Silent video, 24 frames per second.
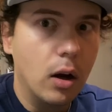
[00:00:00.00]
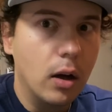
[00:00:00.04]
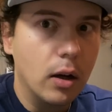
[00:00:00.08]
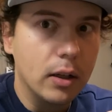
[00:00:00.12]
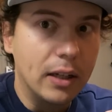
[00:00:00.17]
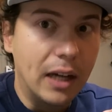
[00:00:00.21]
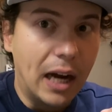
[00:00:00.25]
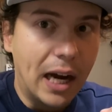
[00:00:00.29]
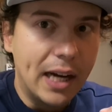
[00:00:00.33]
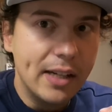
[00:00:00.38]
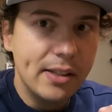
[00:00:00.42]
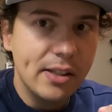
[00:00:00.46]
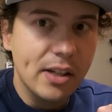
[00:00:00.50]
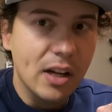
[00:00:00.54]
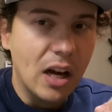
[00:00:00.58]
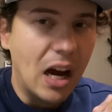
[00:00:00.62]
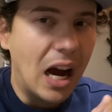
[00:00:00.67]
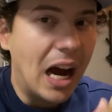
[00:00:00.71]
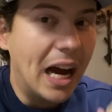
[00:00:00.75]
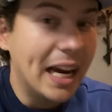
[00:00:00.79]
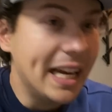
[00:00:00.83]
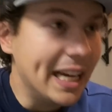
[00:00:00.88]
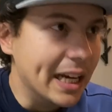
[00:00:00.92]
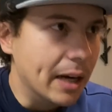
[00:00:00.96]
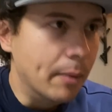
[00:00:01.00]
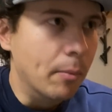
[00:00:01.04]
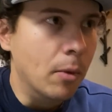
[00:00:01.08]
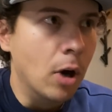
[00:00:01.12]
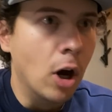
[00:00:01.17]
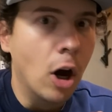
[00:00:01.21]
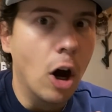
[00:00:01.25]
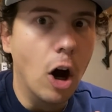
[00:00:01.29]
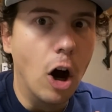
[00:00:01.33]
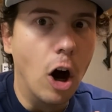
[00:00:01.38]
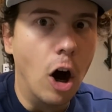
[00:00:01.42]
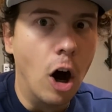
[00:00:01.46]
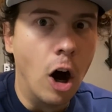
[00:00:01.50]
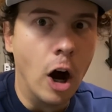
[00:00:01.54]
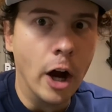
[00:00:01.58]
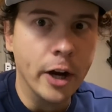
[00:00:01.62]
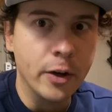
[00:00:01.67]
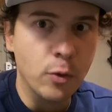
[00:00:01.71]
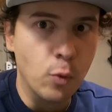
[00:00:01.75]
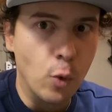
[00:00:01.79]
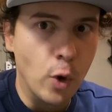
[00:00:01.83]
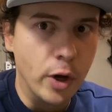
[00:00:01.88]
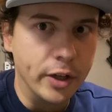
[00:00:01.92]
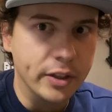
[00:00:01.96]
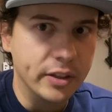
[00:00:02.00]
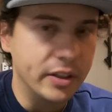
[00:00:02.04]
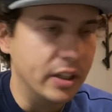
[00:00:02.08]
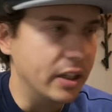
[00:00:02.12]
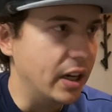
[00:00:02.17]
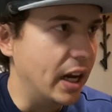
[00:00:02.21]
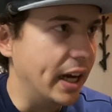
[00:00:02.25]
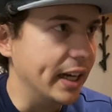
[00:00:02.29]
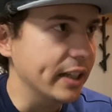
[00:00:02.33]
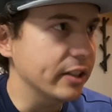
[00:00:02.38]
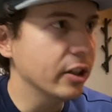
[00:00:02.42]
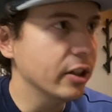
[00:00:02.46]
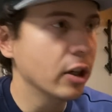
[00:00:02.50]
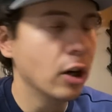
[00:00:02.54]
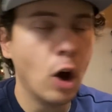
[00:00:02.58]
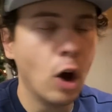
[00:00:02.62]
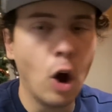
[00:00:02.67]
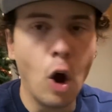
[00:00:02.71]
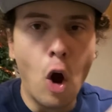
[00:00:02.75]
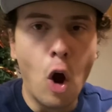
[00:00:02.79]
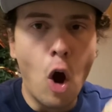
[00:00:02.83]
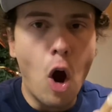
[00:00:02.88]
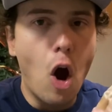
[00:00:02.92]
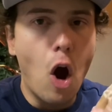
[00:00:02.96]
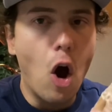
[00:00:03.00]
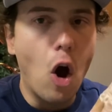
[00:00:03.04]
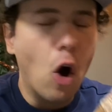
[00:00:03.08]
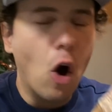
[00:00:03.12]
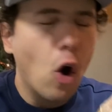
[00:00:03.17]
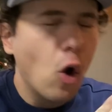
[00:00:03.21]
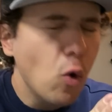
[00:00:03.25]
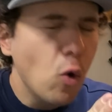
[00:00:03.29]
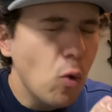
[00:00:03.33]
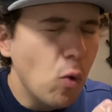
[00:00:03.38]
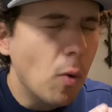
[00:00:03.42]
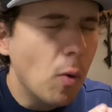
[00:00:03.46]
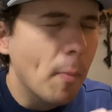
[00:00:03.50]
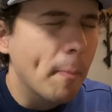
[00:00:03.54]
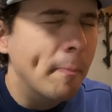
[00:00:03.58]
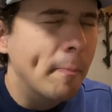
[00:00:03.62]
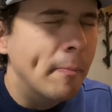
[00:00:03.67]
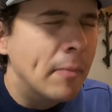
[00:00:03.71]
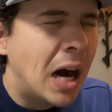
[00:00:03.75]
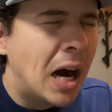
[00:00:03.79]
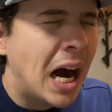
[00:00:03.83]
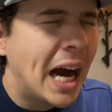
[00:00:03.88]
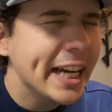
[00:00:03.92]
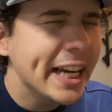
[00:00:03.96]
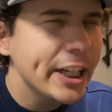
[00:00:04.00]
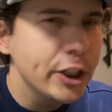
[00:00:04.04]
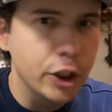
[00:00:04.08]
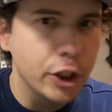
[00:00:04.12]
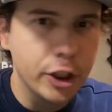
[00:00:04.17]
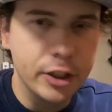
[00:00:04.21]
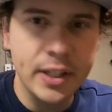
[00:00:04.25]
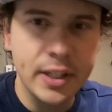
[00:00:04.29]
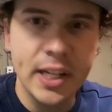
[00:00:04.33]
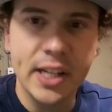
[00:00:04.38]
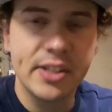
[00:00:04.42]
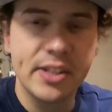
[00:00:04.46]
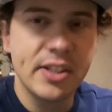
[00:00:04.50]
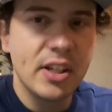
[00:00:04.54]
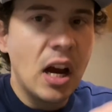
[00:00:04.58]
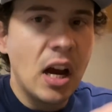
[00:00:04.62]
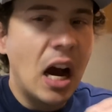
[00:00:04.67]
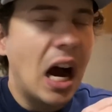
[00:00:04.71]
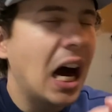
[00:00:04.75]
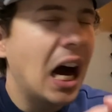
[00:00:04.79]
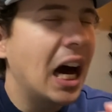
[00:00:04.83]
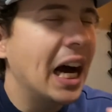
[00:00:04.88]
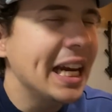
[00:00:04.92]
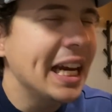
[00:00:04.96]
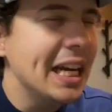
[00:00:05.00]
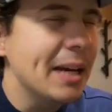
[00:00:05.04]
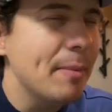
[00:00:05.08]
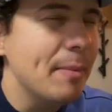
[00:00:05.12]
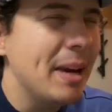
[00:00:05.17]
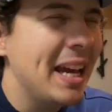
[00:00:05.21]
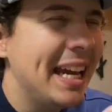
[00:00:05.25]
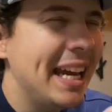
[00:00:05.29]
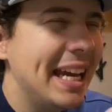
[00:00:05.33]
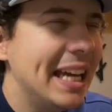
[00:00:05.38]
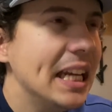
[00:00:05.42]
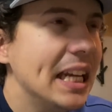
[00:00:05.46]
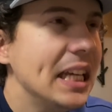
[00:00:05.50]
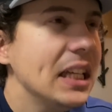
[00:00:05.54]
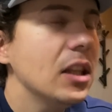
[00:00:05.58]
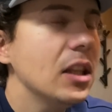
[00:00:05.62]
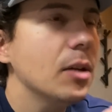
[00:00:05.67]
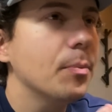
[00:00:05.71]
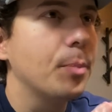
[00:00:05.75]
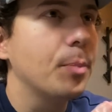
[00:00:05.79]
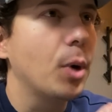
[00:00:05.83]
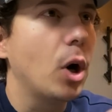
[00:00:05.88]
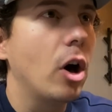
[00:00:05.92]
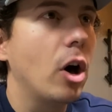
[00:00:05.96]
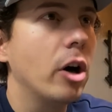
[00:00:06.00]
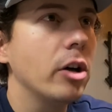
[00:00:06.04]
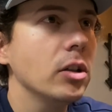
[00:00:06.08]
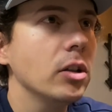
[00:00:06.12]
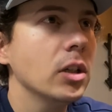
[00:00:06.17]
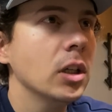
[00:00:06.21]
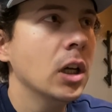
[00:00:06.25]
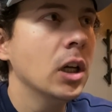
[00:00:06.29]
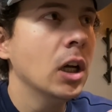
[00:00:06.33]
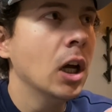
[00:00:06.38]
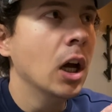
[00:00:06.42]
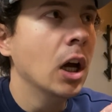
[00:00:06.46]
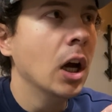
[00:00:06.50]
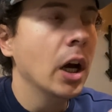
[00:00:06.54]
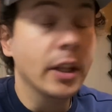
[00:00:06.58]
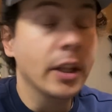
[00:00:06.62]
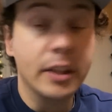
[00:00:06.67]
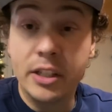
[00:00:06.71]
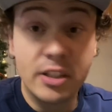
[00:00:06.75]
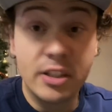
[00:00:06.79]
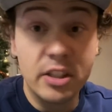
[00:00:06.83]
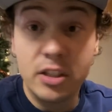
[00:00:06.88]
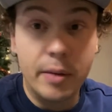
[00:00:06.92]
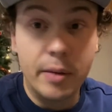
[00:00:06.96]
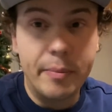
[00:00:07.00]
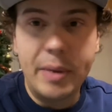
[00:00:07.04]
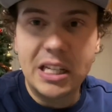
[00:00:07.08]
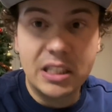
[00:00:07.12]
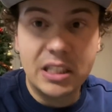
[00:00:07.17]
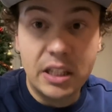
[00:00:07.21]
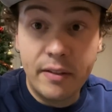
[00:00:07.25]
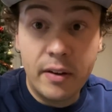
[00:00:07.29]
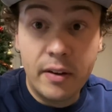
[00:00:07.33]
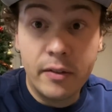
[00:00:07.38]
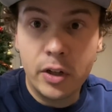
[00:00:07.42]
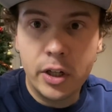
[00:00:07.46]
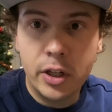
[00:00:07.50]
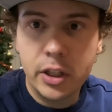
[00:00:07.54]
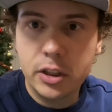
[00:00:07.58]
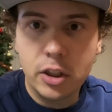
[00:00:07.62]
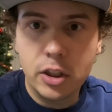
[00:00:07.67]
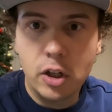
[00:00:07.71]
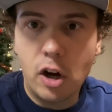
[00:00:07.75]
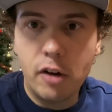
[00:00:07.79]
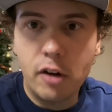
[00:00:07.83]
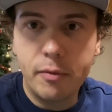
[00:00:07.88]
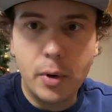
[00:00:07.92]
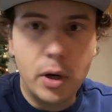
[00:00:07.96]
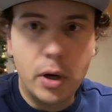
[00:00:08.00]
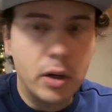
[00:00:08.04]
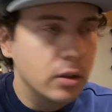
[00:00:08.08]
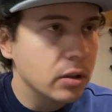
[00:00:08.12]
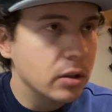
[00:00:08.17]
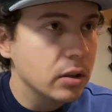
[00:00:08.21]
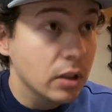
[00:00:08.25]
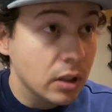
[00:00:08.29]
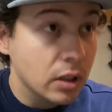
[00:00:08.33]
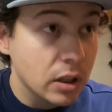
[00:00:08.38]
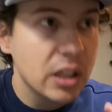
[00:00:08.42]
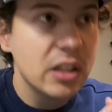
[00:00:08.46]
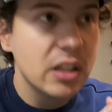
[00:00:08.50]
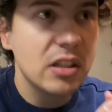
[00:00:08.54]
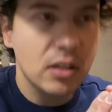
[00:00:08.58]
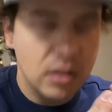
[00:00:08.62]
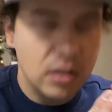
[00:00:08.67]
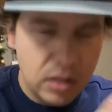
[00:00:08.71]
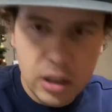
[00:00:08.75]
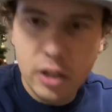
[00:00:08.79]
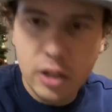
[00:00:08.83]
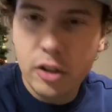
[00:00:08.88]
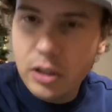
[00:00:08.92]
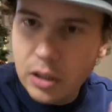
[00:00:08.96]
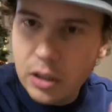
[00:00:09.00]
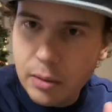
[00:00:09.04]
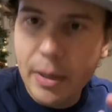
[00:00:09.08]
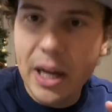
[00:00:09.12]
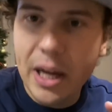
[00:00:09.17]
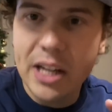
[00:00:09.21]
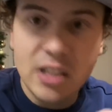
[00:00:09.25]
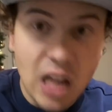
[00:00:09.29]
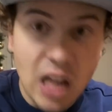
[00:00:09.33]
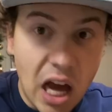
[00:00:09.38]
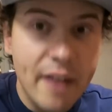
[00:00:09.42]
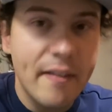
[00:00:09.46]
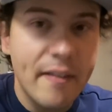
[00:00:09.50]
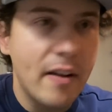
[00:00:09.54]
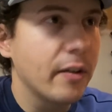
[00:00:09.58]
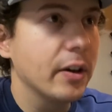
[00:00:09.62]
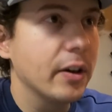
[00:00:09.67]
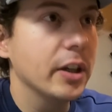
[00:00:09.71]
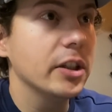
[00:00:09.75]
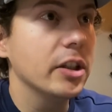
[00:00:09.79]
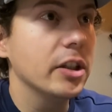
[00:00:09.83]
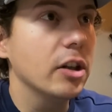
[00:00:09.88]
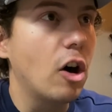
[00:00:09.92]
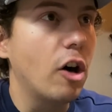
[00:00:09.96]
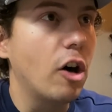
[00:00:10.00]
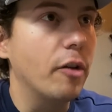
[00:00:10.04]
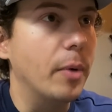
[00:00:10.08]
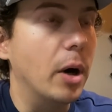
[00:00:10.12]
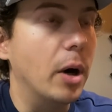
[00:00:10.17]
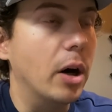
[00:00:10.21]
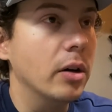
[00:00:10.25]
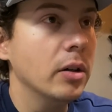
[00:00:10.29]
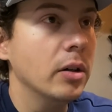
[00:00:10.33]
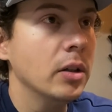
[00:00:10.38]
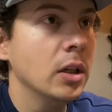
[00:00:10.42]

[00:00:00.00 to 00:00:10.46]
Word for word: Guys, I am on one tonight. Oh my goodness, I am hitting the ball. This is the best I've ever hit the golf ball. This is literally the best I've ever hit the golf ball.